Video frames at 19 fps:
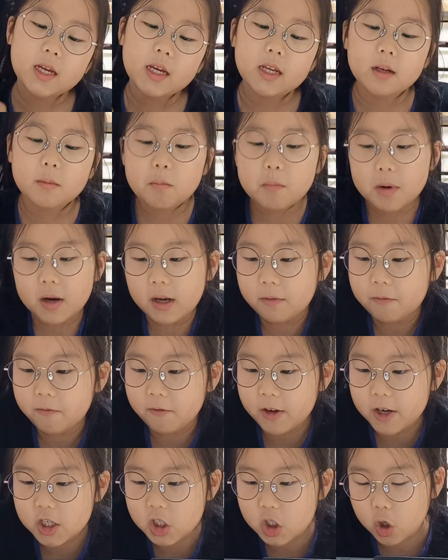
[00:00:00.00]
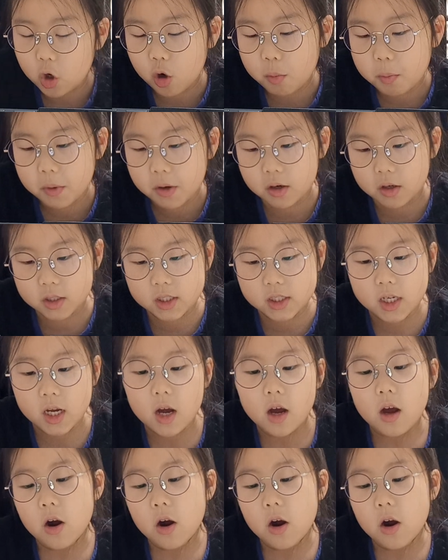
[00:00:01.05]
eaten by fish or birds,